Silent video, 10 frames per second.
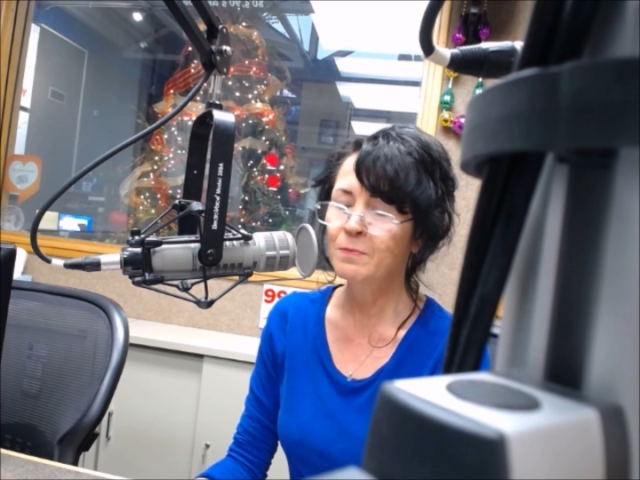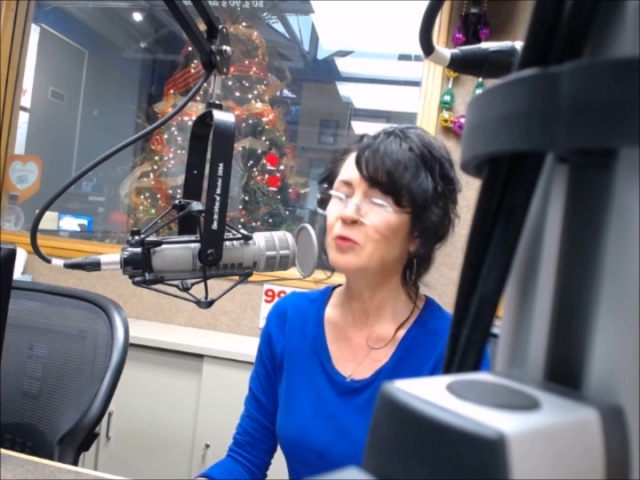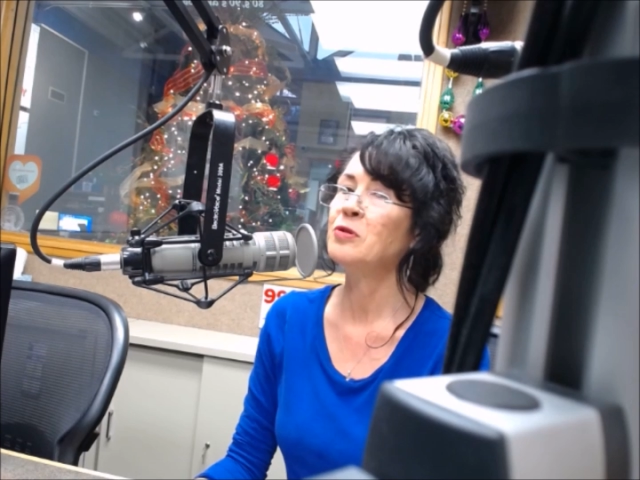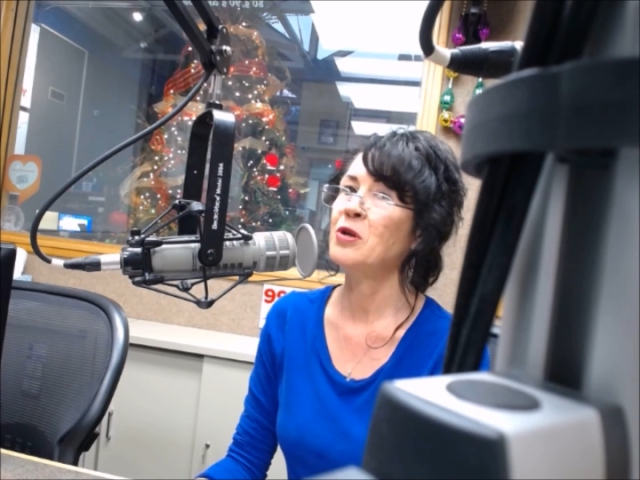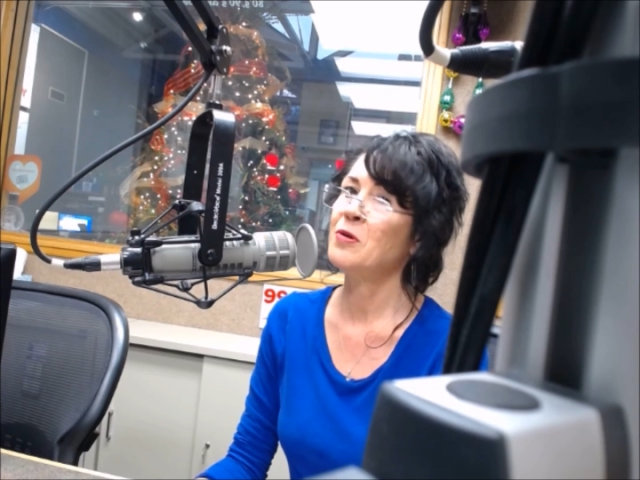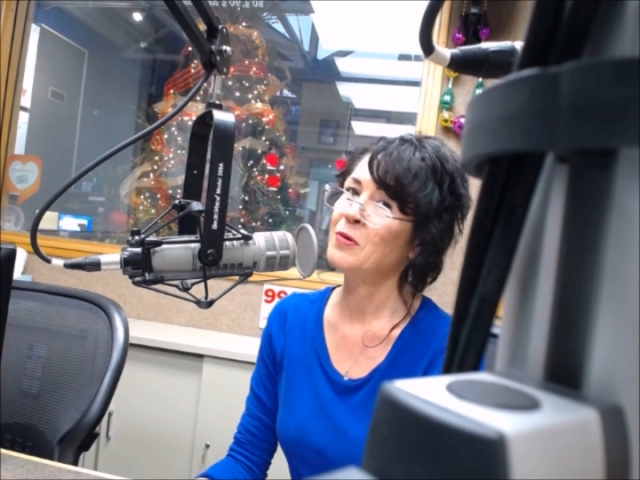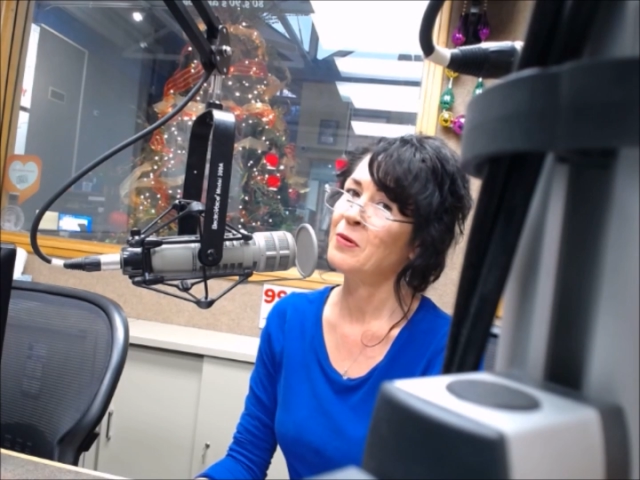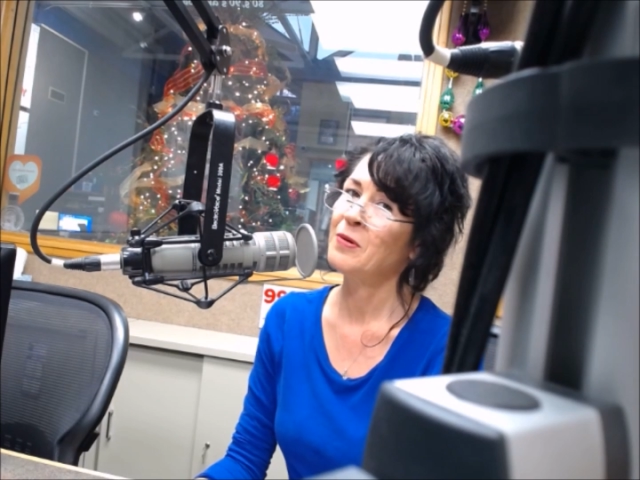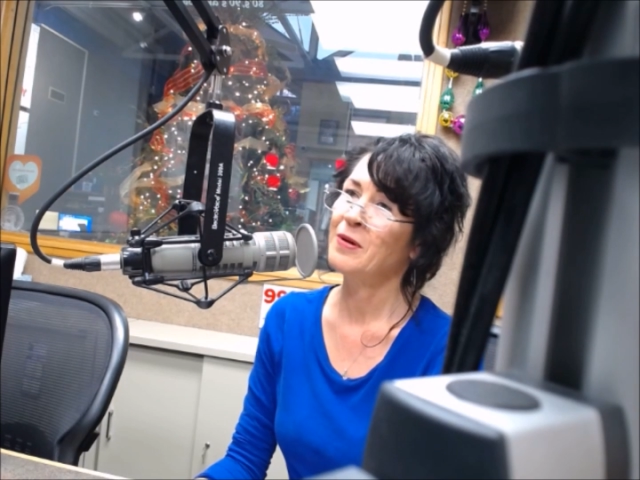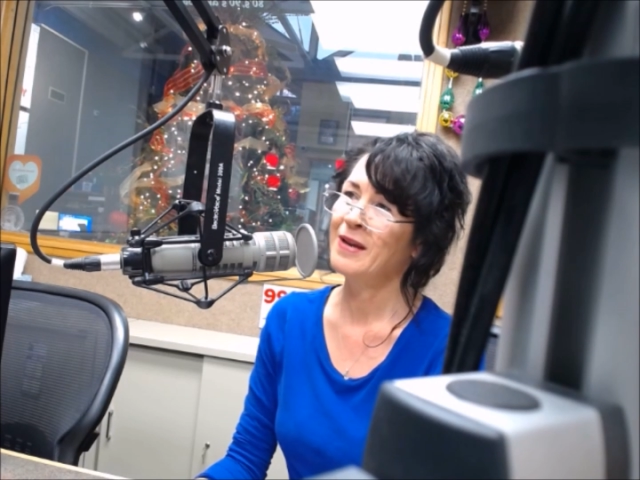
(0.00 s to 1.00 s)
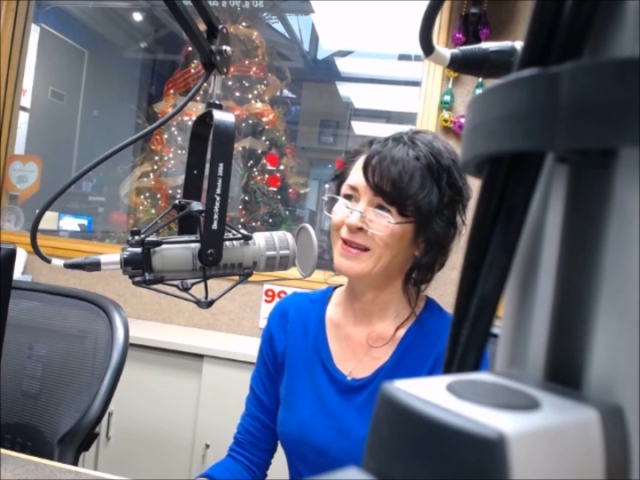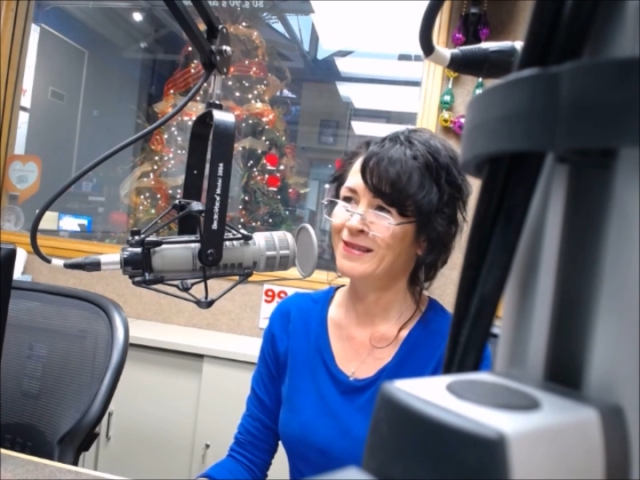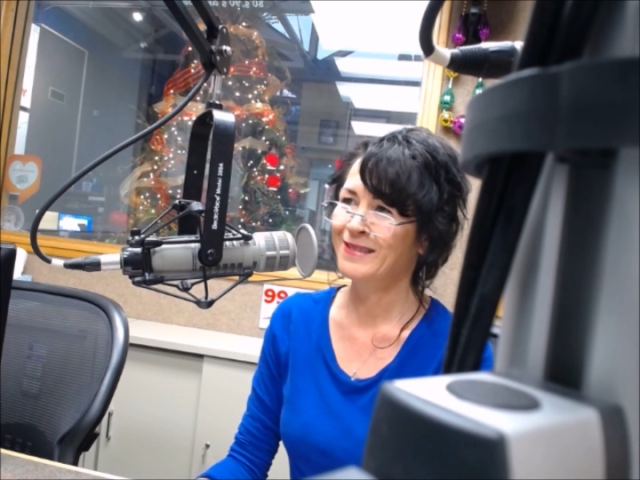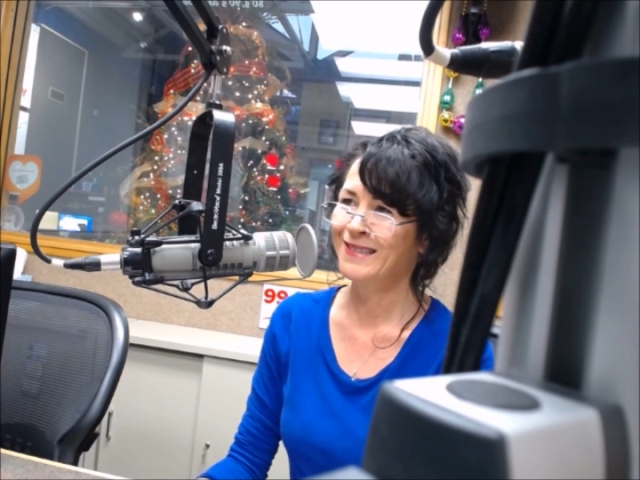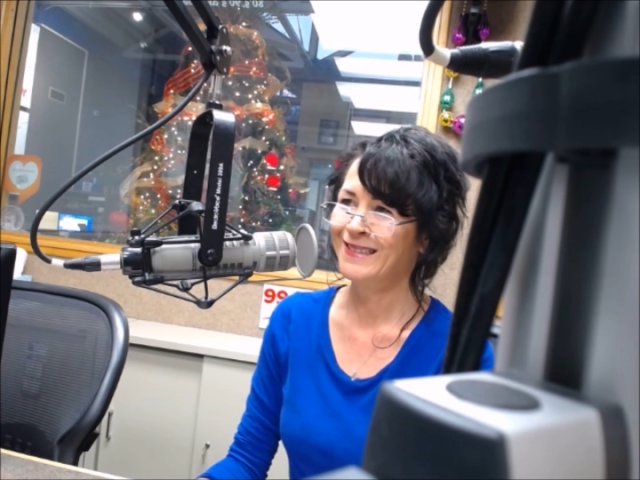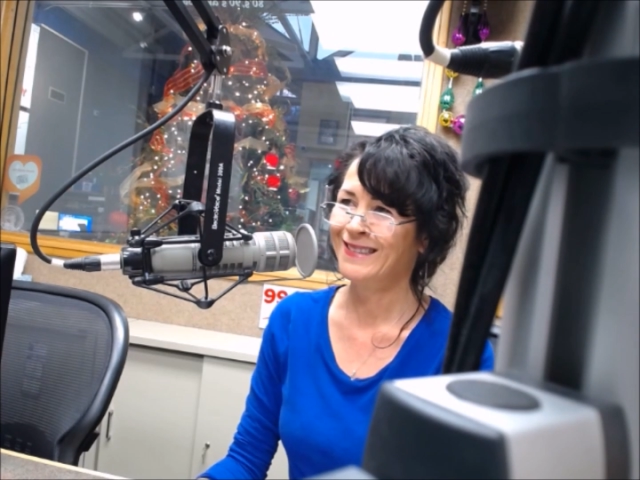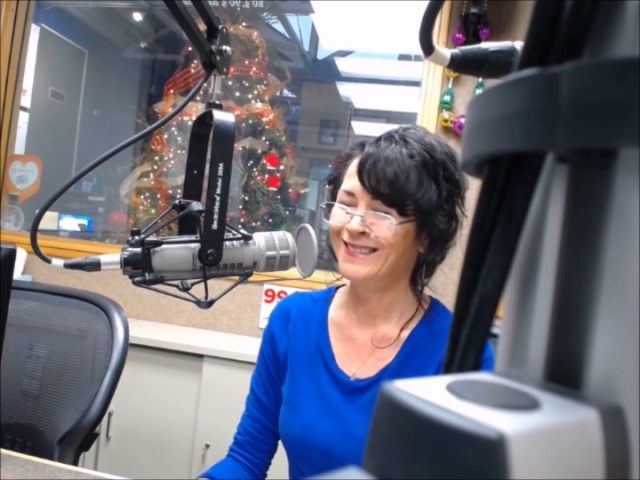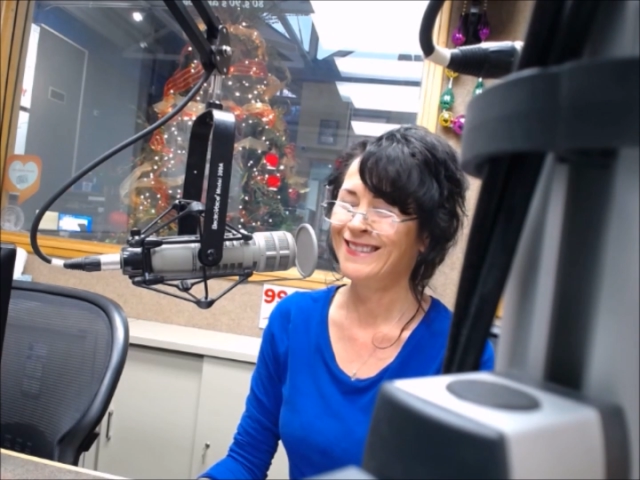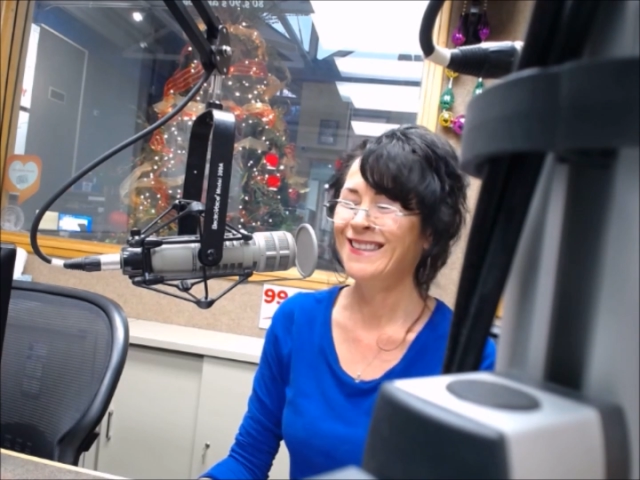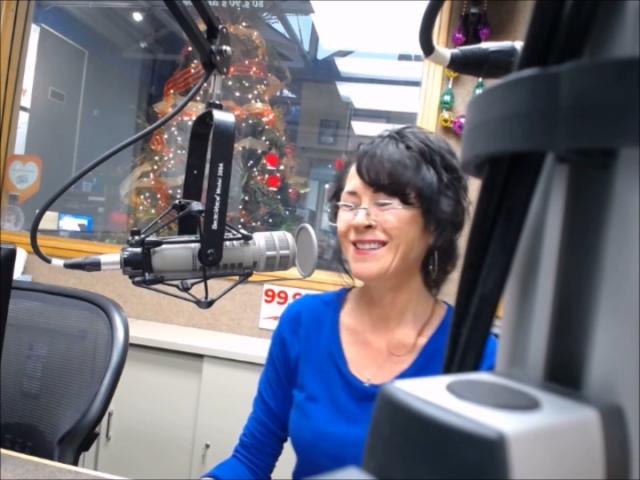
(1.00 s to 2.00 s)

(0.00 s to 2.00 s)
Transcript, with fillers: Mouton. Oh, that's my little cousin.